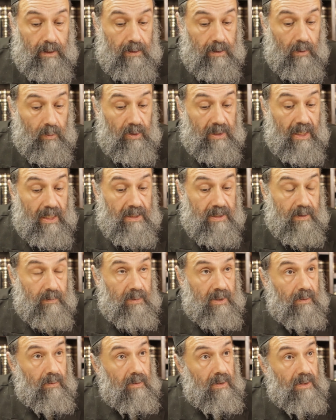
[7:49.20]
They would ask
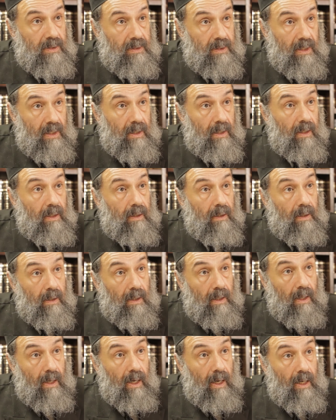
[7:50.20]
me who is there.
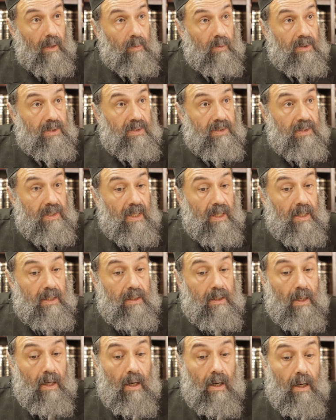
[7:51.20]
I would
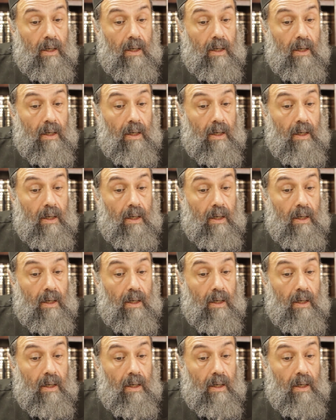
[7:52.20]
say,